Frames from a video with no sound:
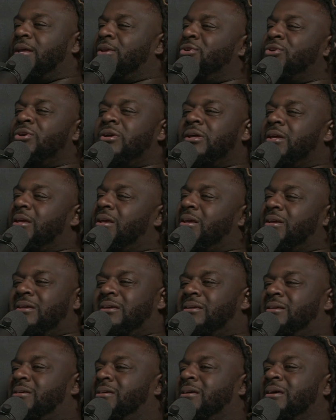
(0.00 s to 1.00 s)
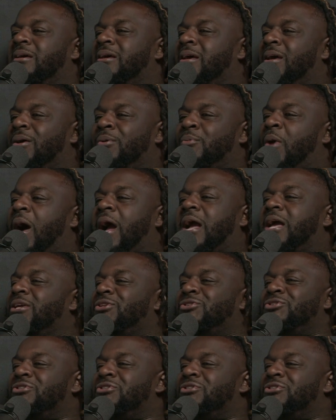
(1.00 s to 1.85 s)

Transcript: You. Uh, why can't